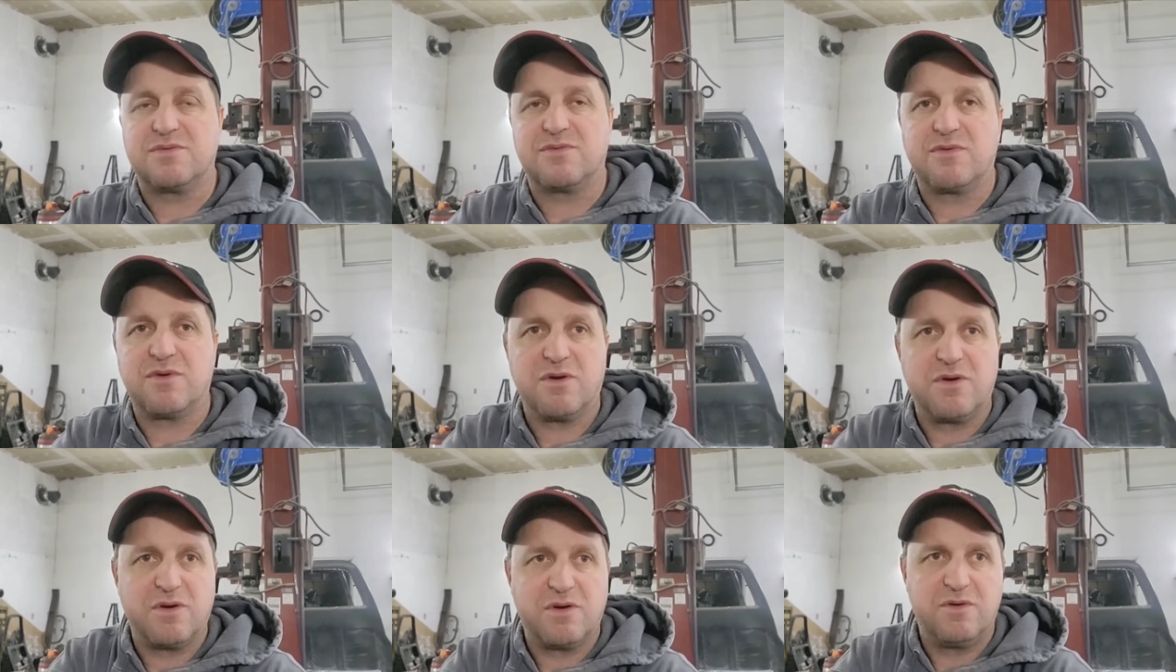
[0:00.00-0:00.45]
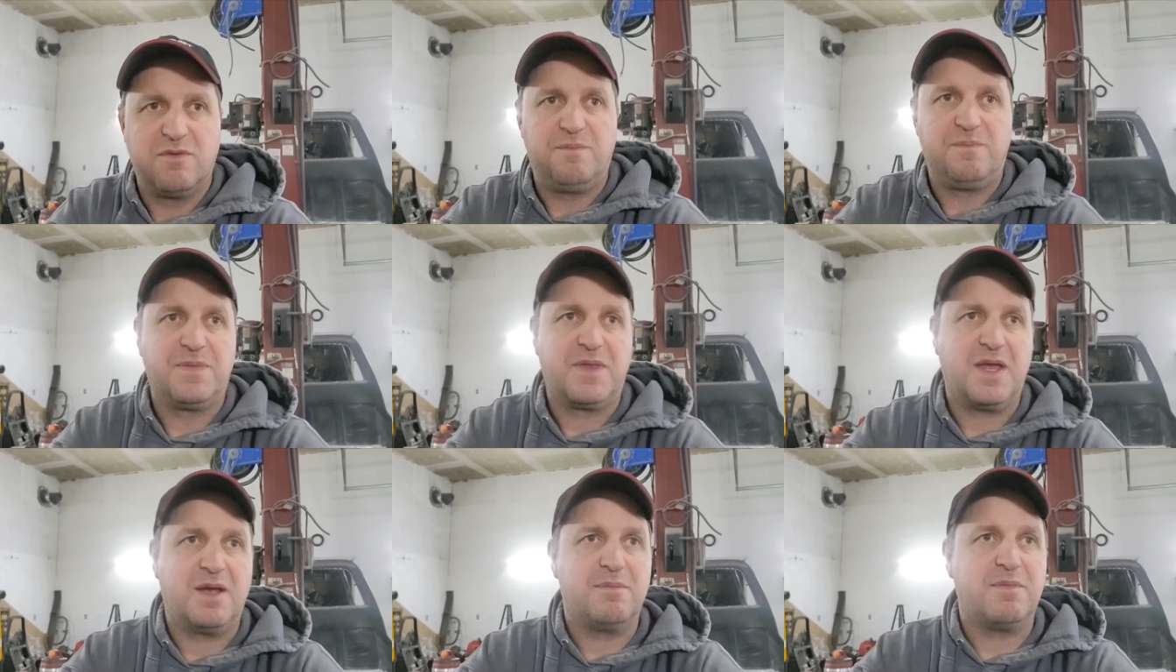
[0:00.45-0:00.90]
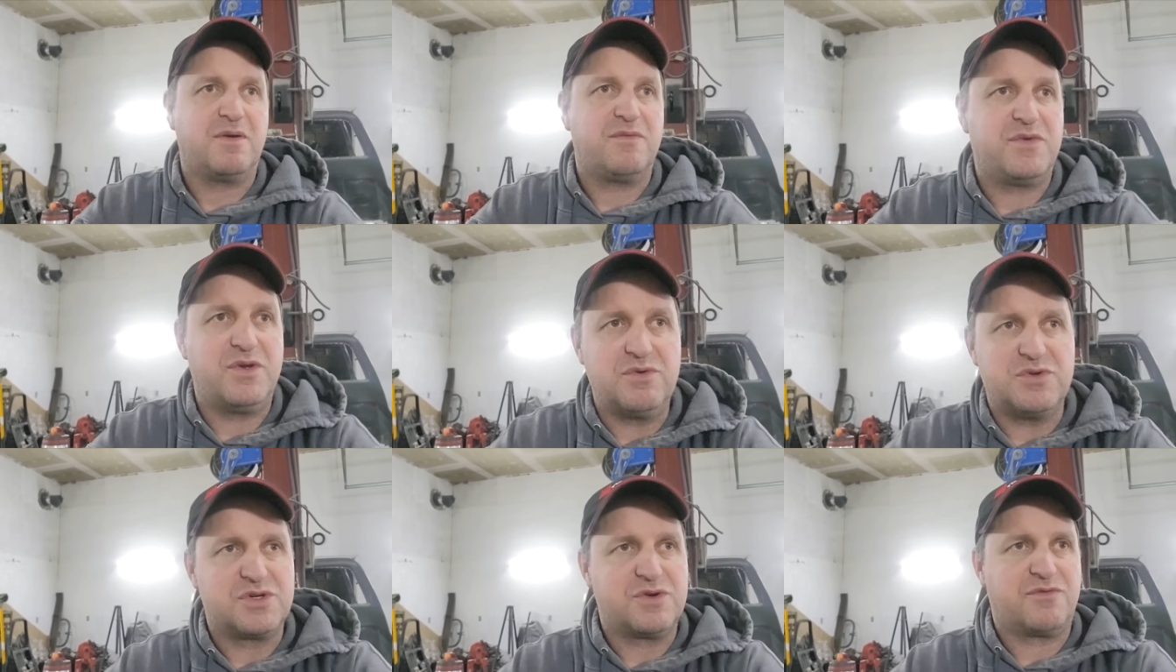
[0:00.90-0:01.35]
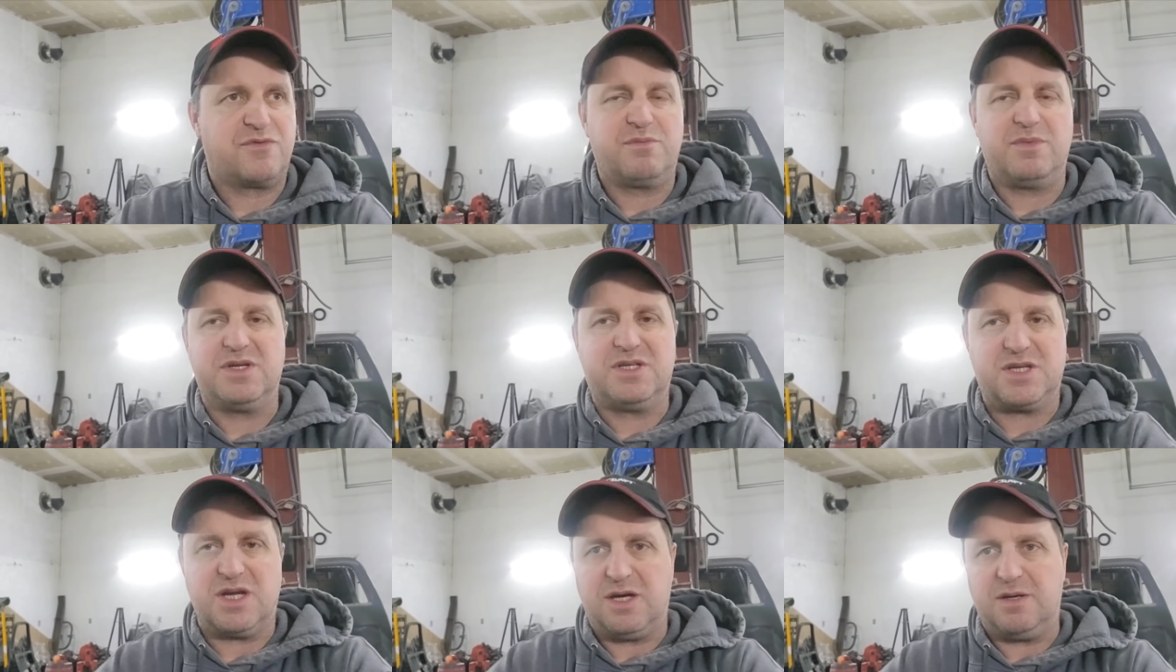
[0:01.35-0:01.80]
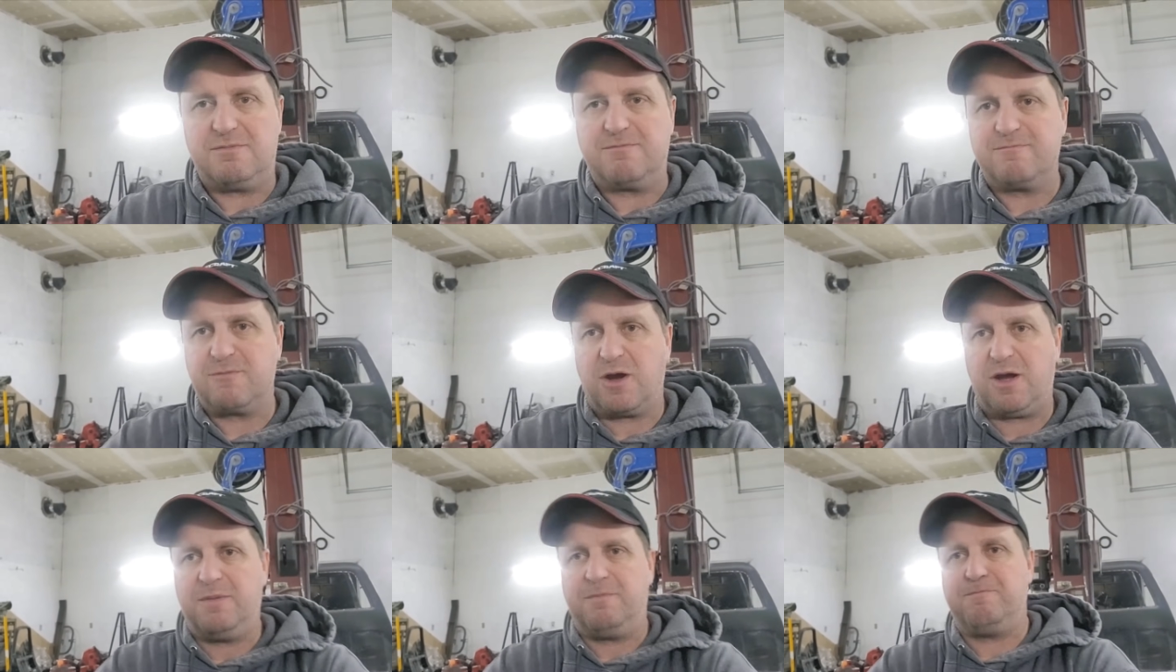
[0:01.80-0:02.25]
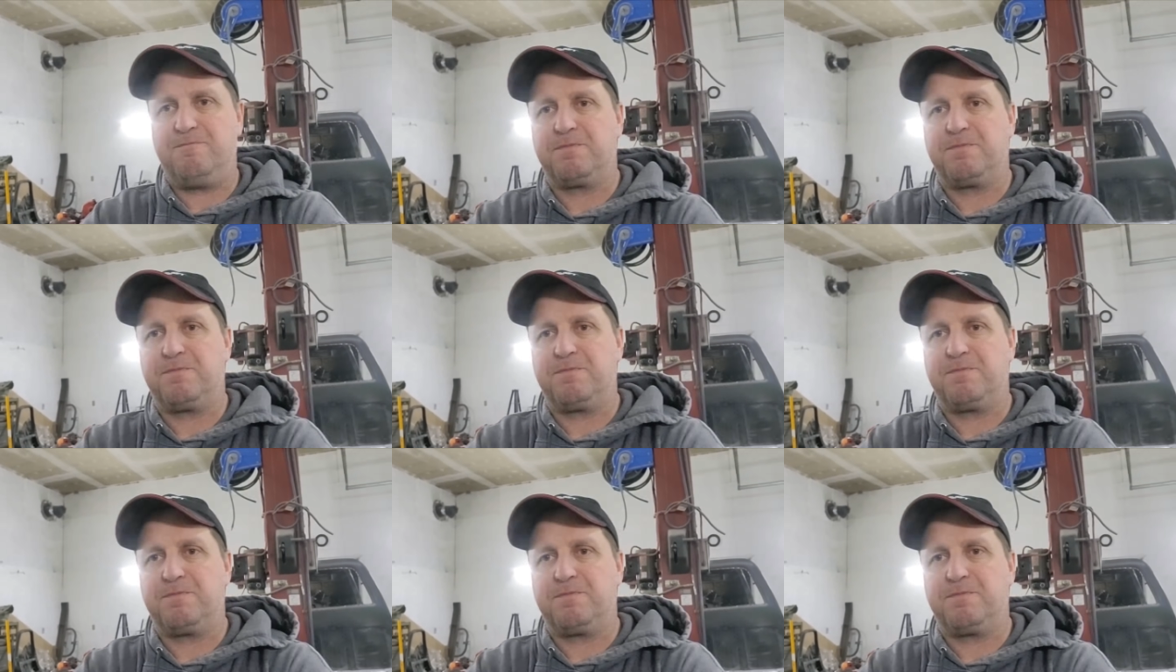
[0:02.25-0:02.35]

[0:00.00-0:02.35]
for my future for my son, right?